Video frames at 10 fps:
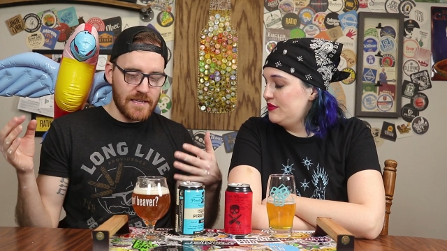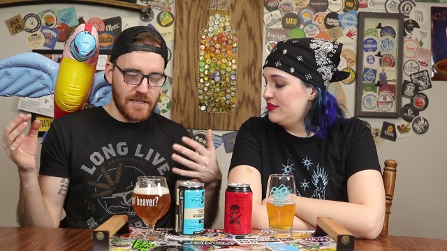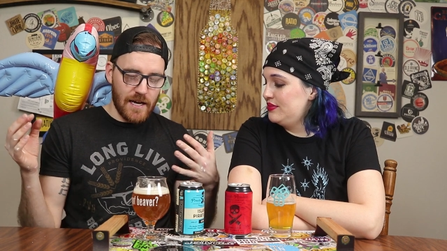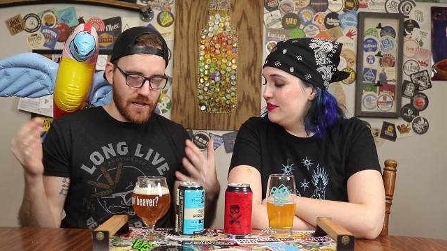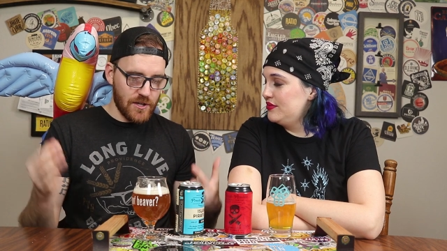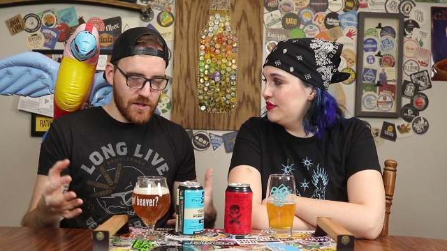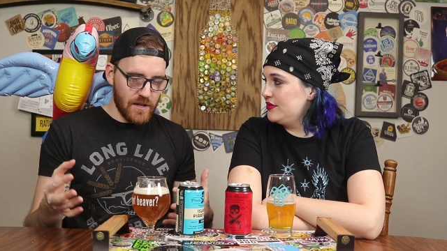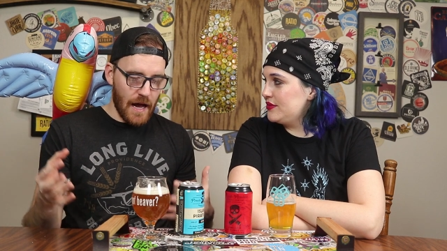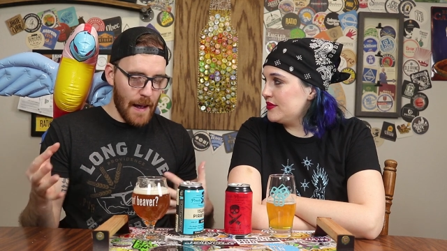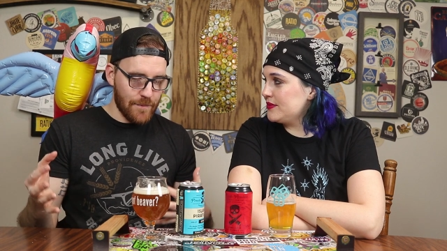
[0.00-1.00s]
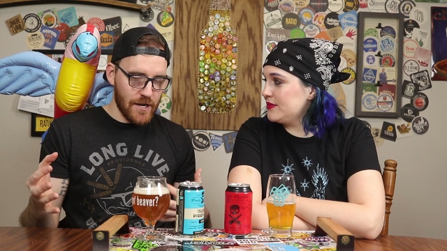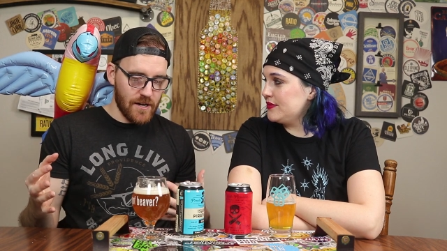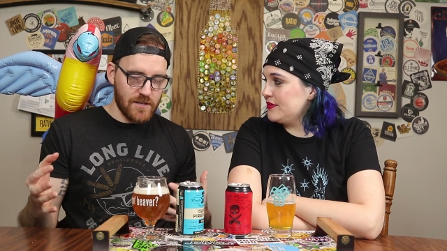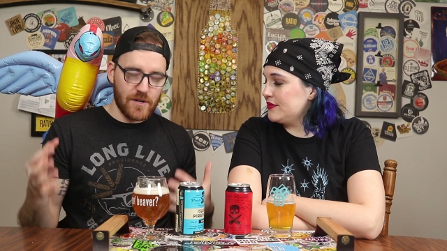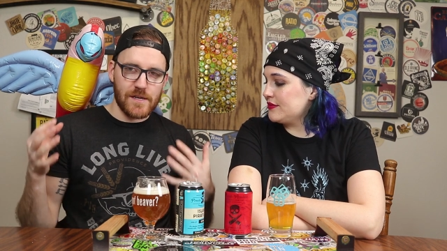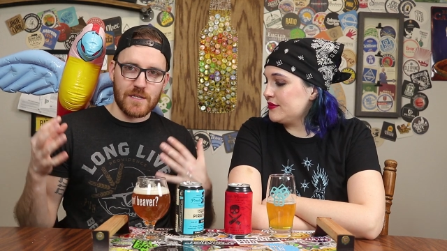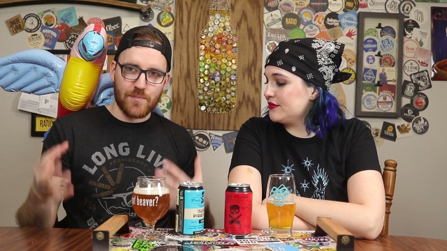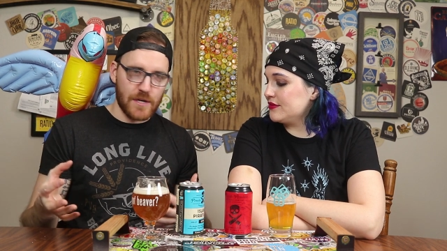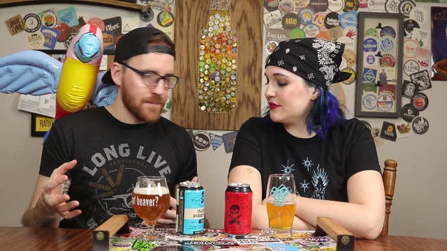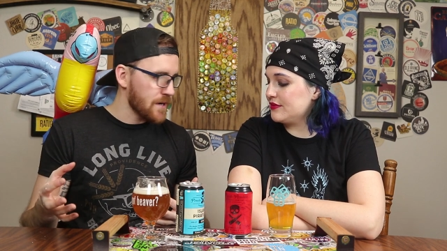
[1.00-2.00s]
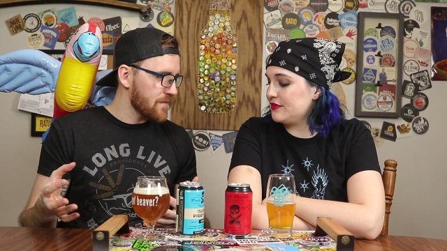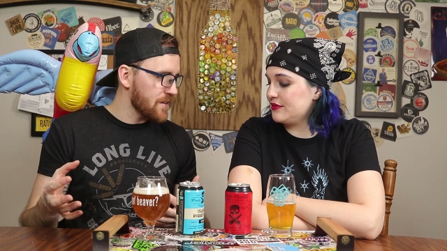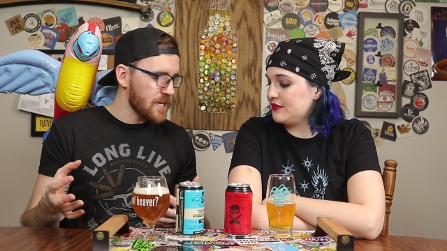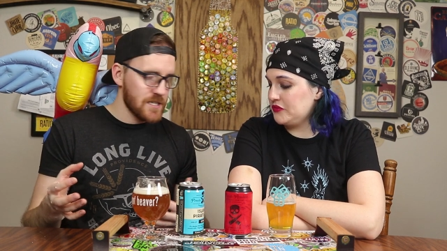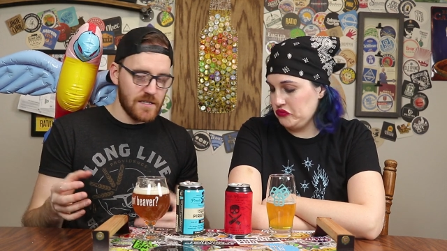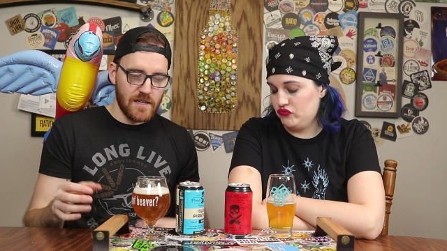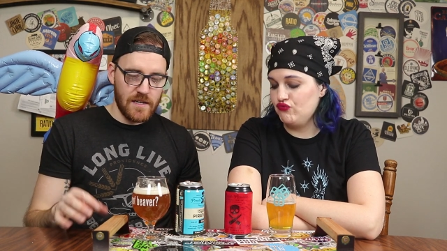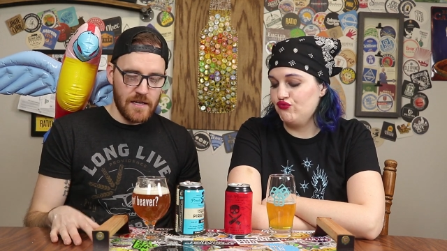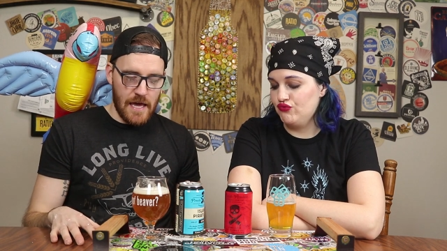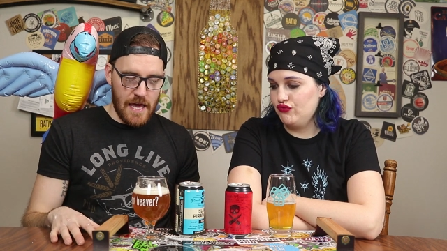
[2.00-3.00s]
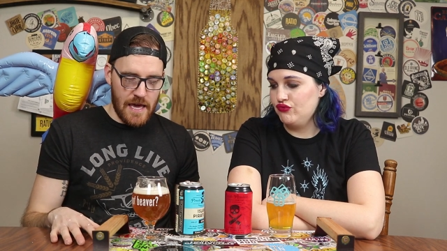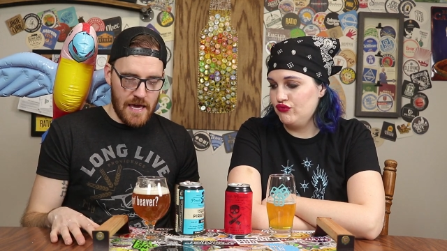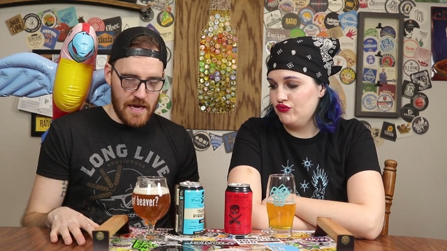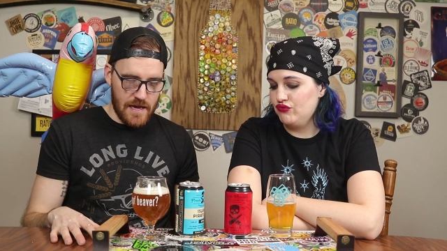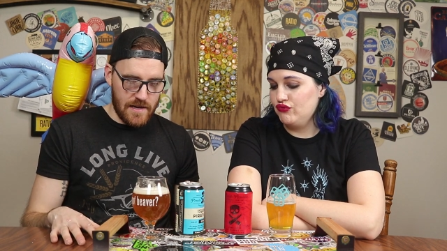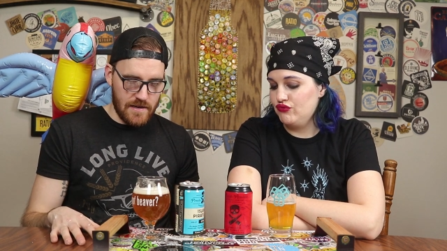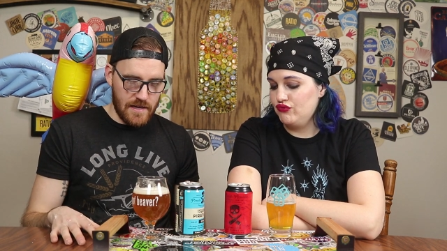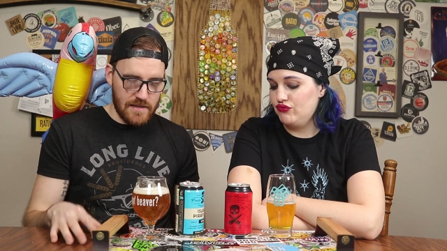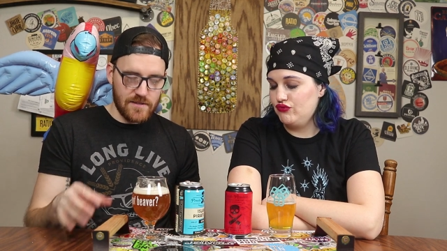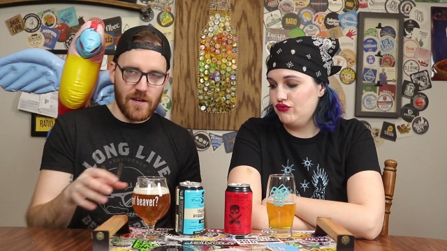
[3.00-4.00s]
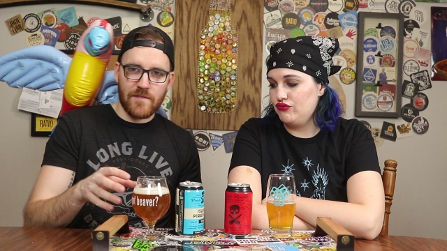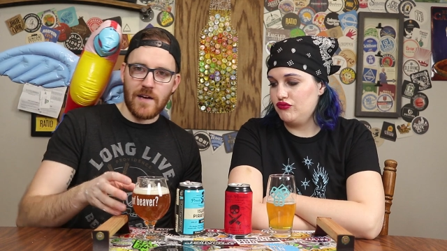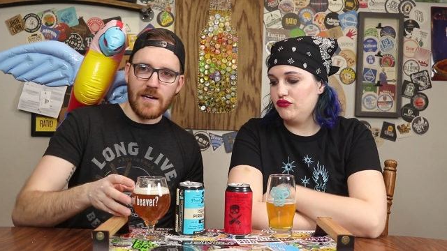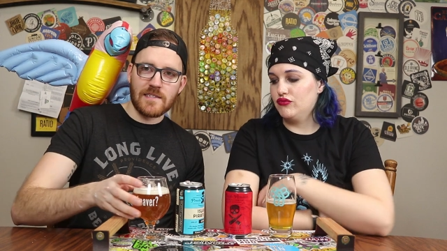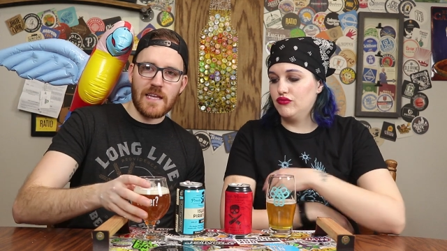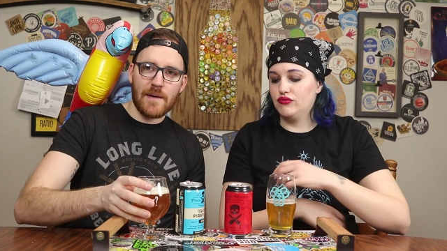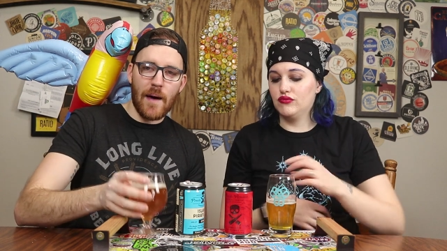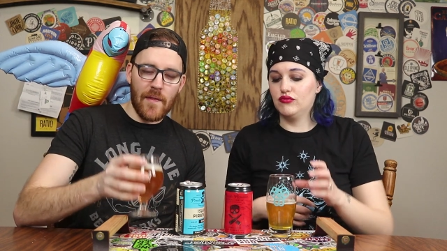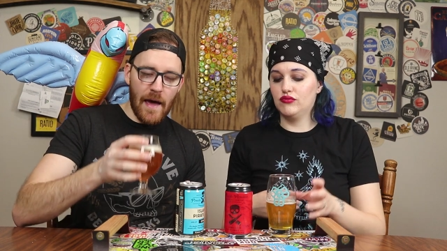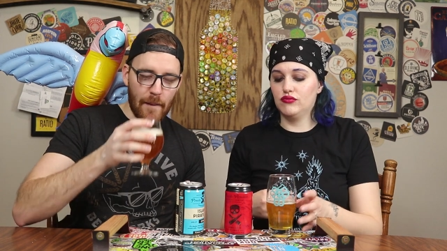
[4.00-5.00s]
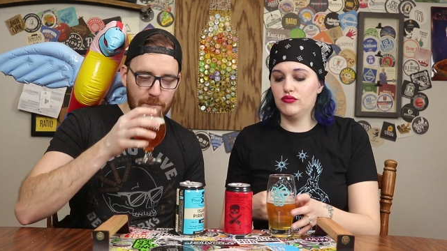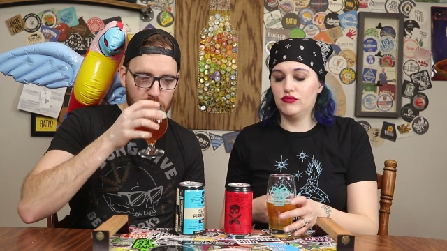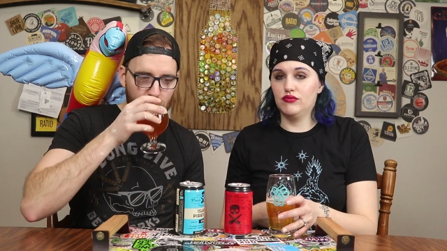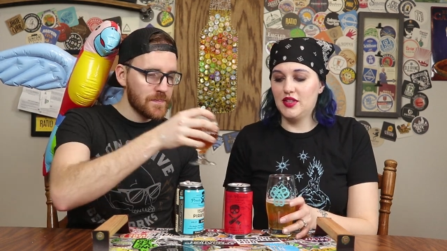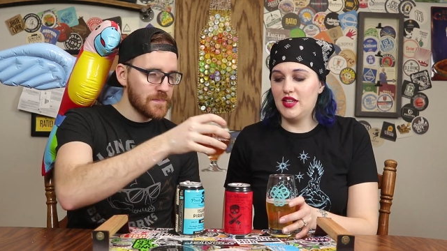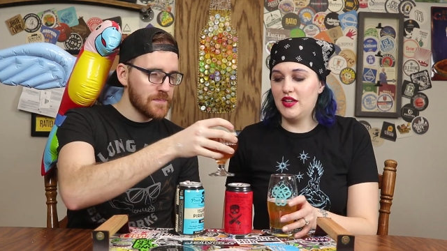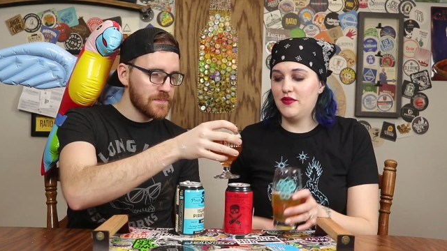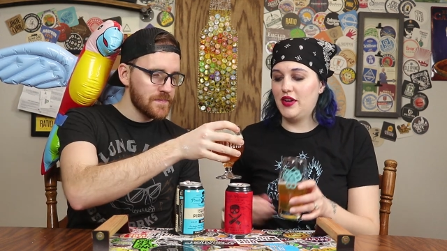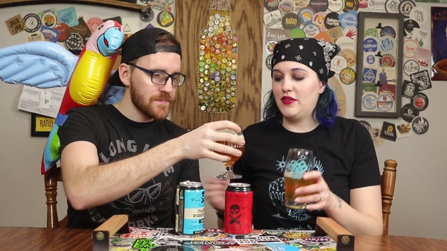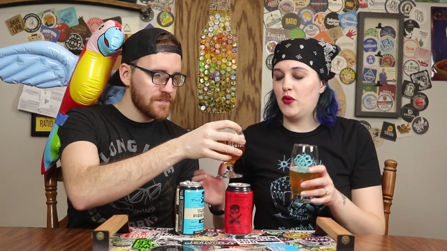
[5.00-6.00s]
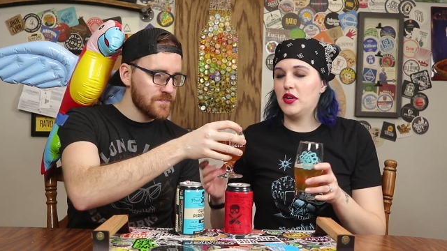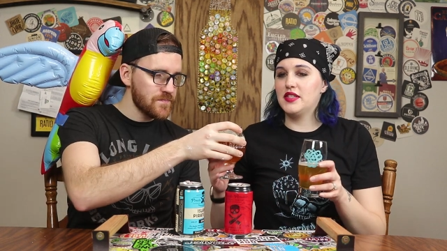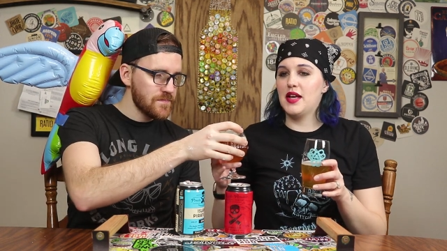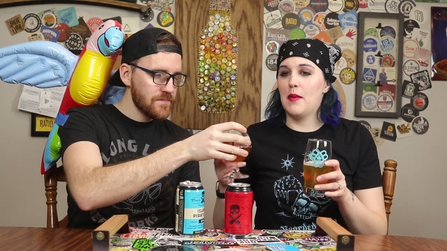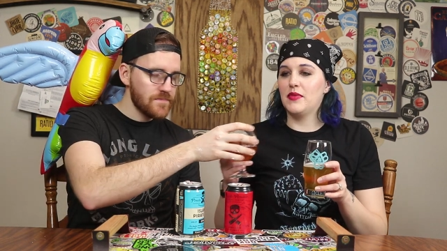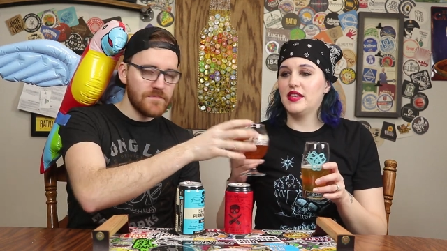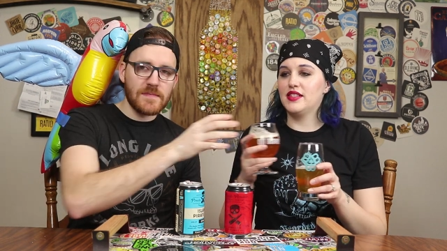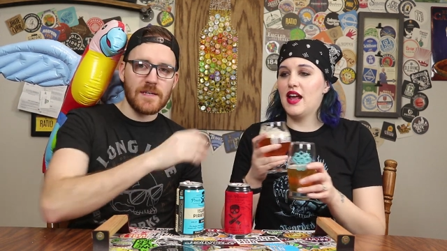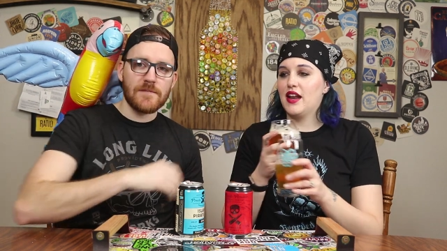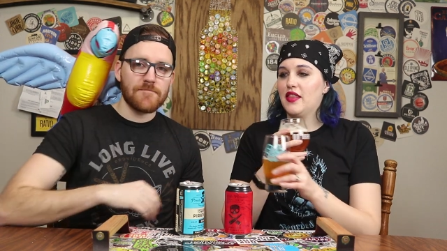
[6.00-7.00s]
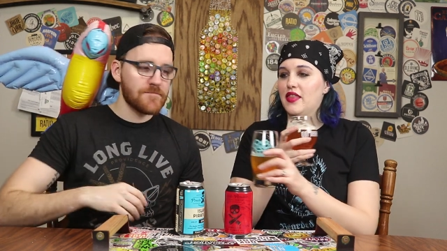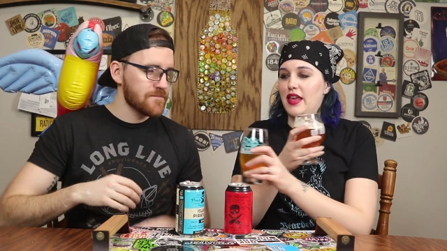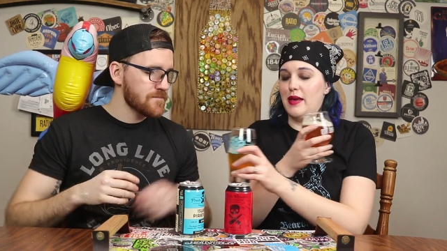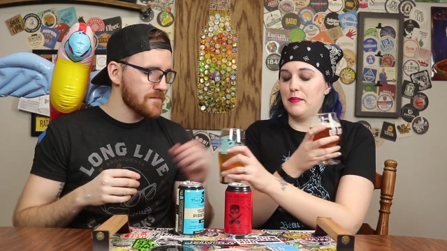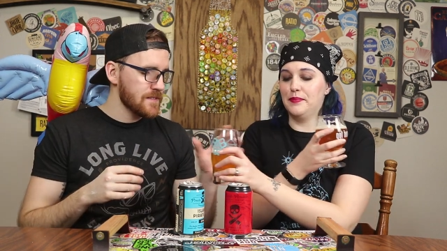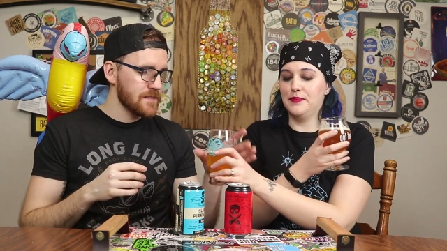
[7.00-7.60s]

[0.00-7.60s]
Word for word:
Speaker 1: It's got good hop character. It's pretty bitter finish. And that's all I've got to say about that.
Speaker 2: Sounded very Forrest Gump. That's not on theme.